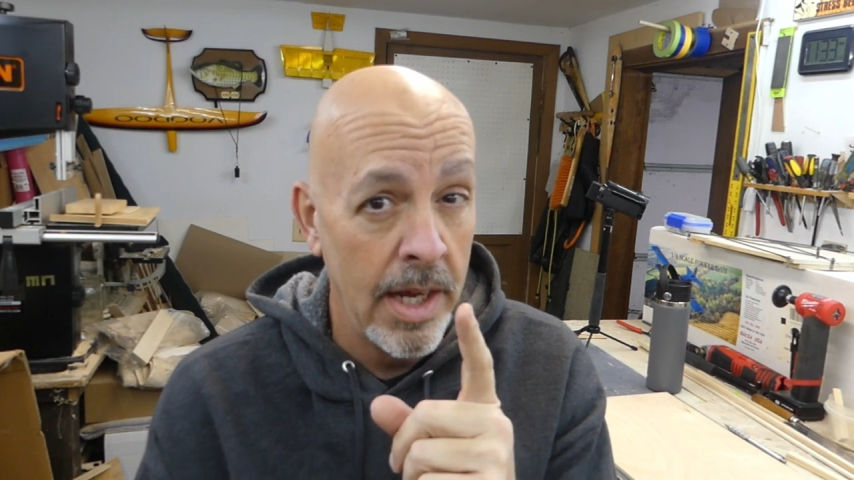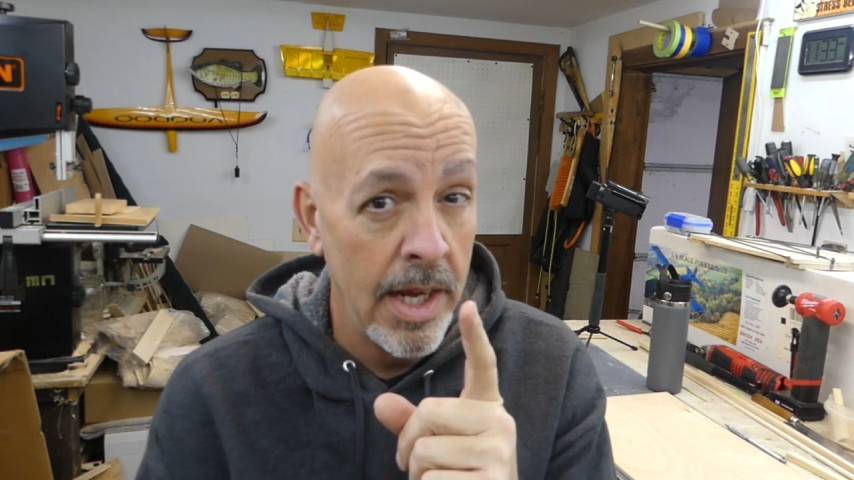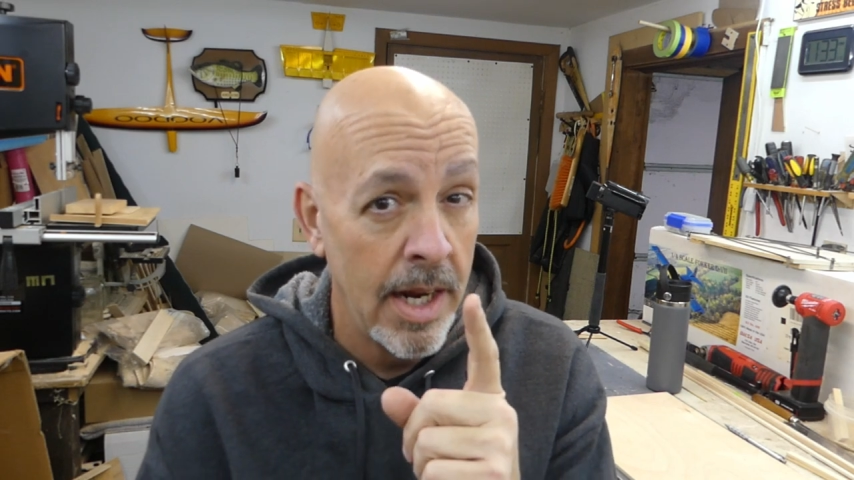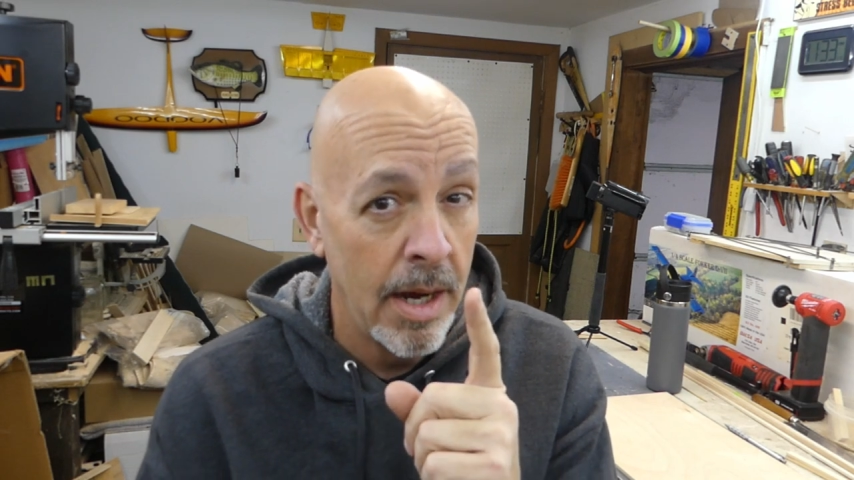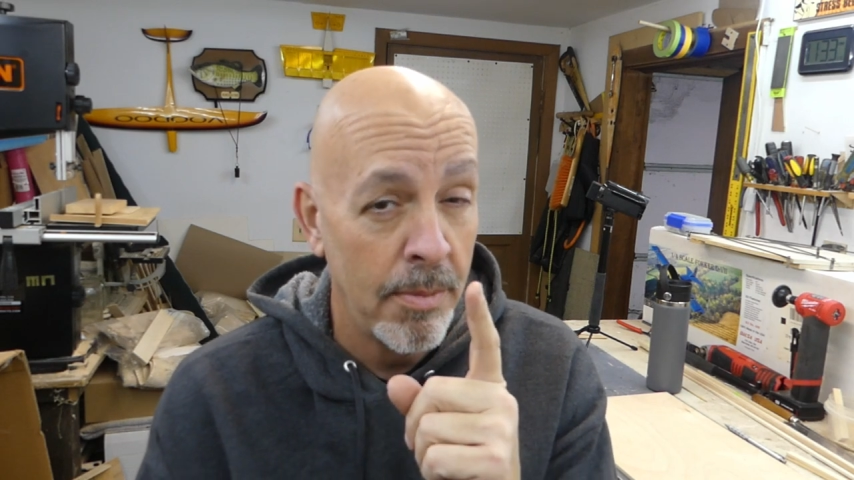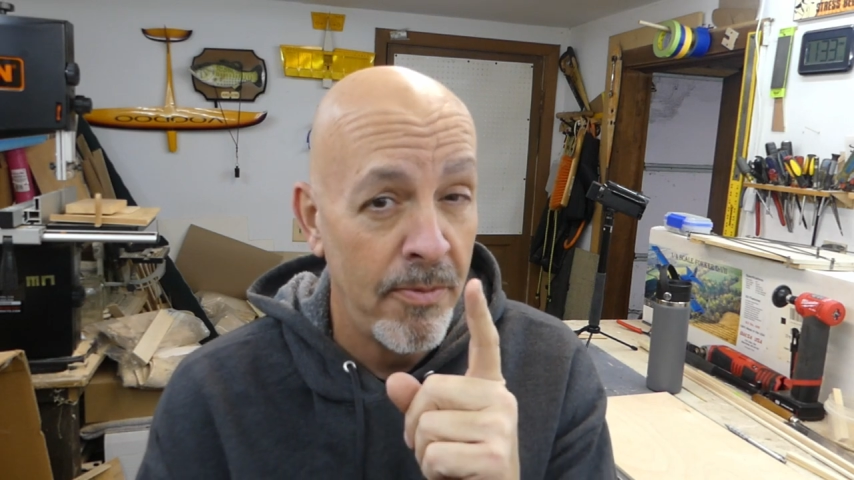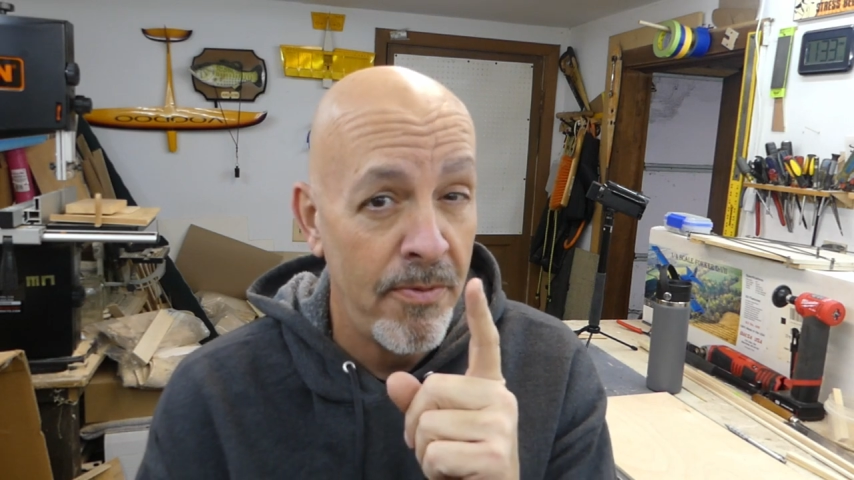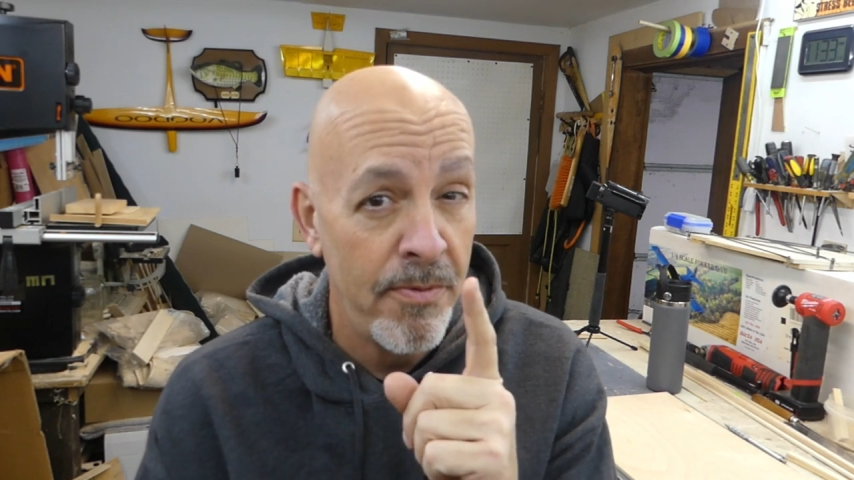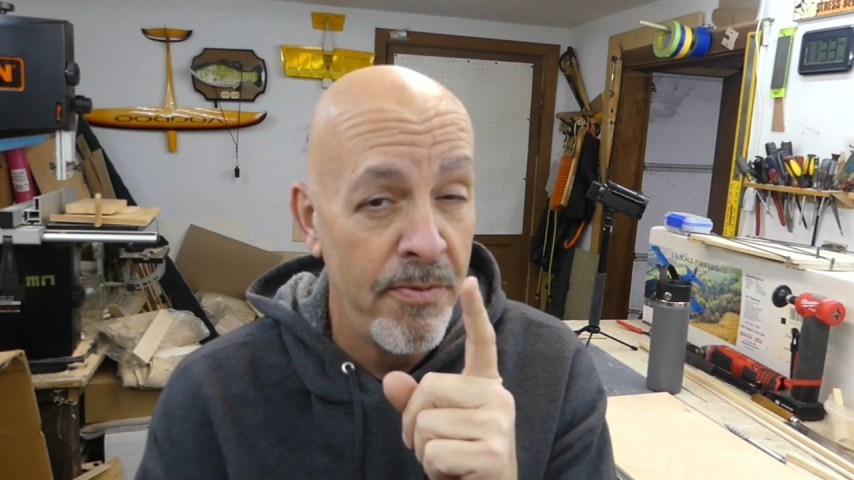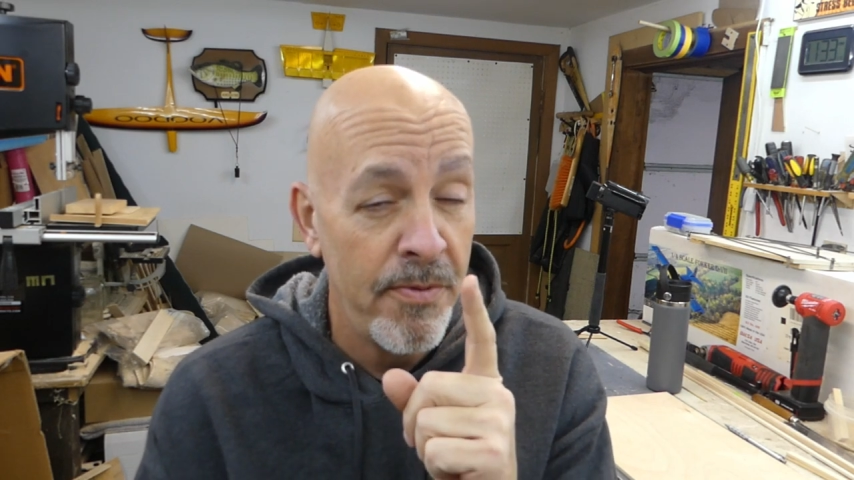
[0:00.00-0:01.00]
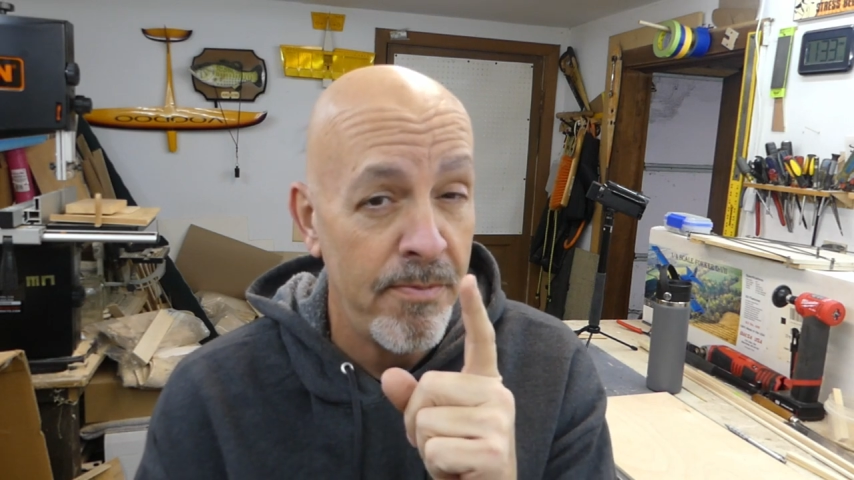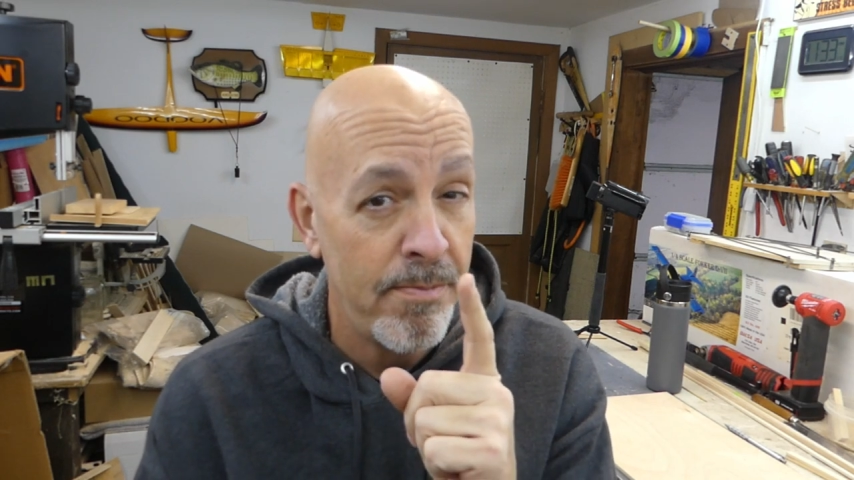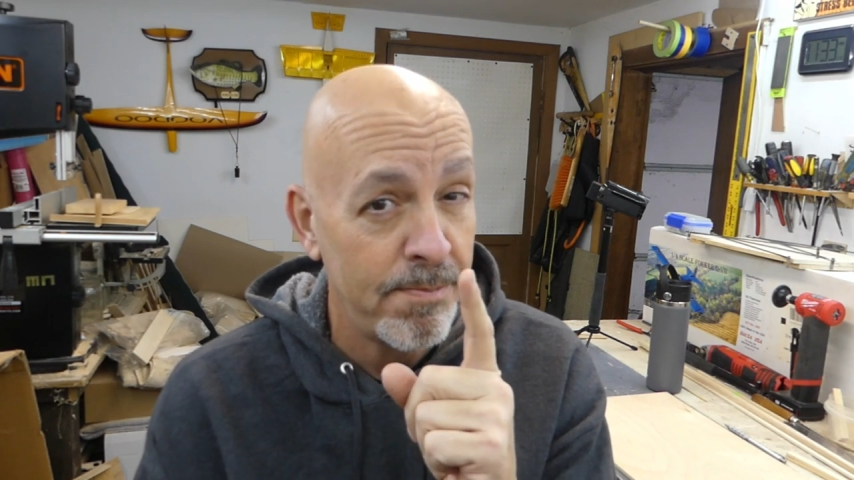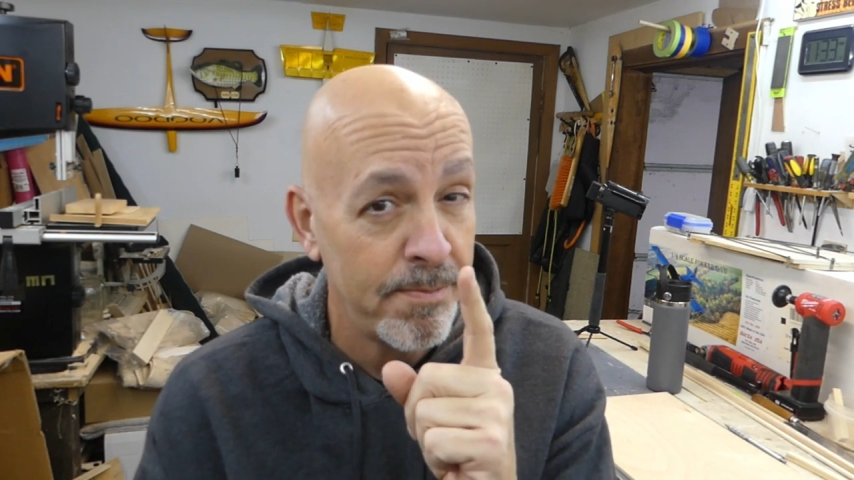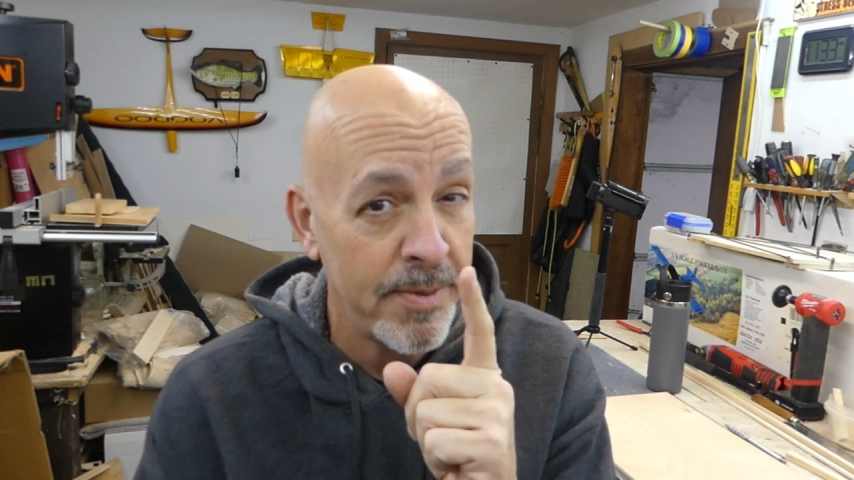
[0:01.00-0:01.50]
and I'll
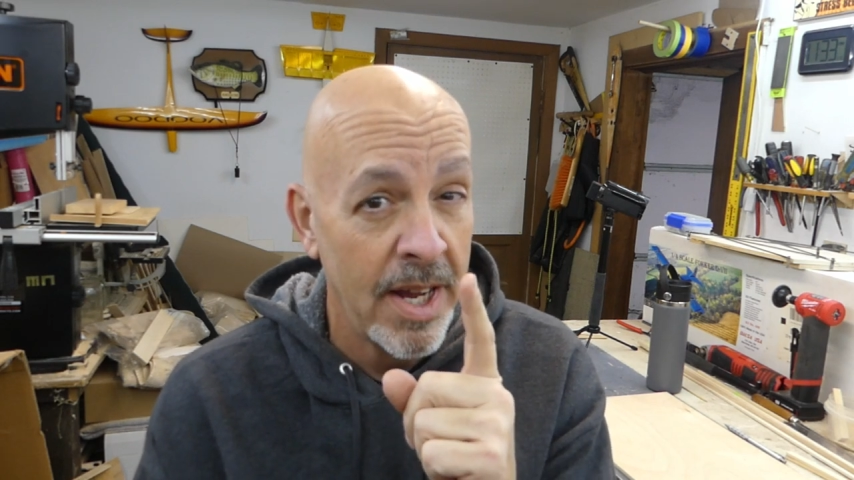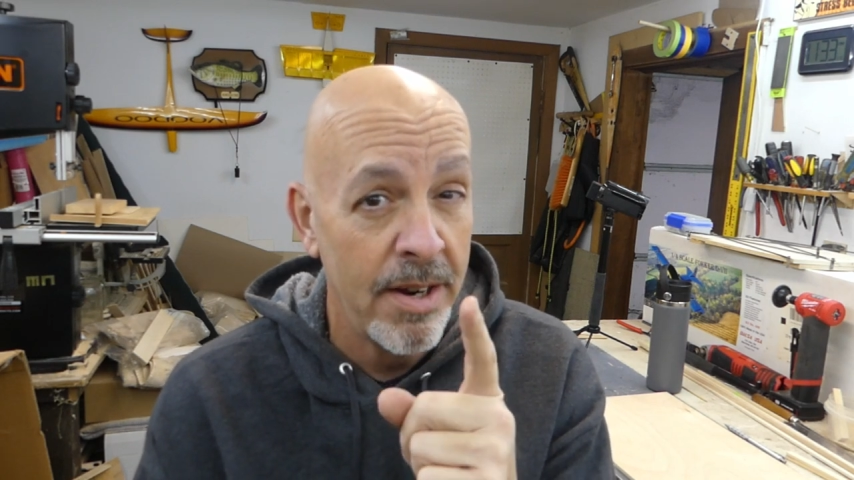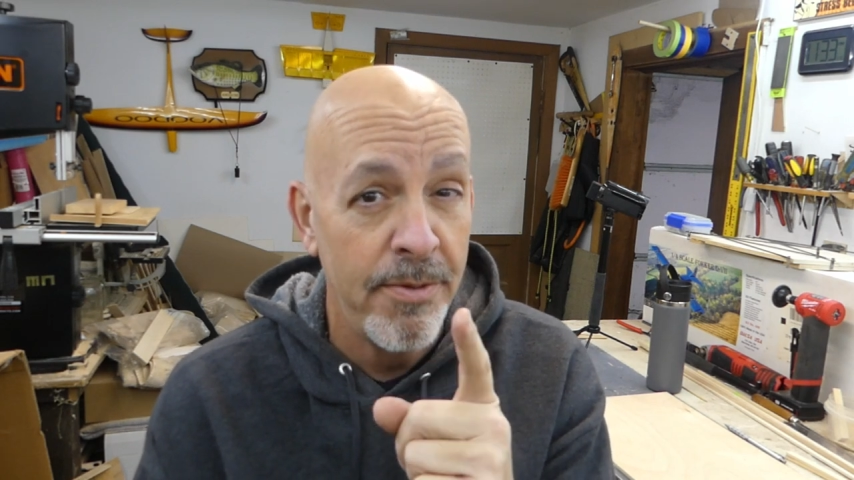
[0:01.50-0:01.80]
kind